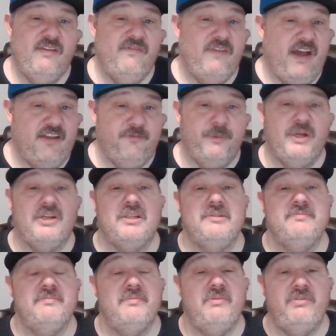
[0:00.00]
Fastball,
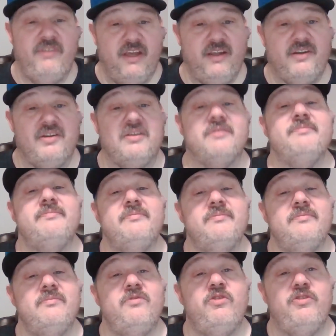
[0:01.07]
sinker,
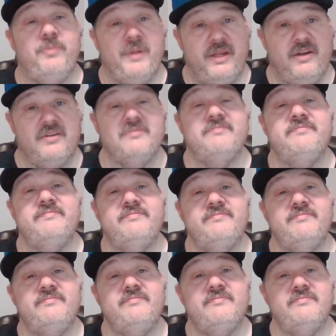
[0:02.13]
splitter,
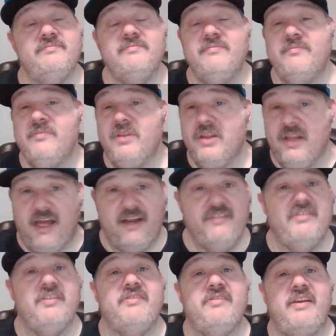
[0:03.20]
a lot of
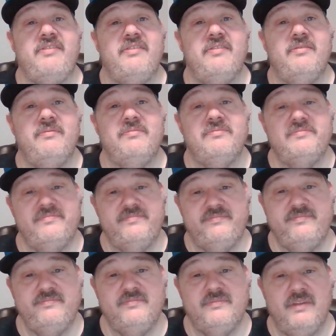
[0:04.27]
success.
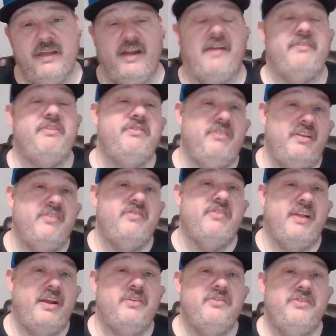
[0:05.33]
And obviously the
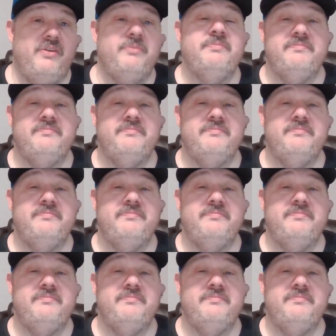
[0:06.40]
slider too.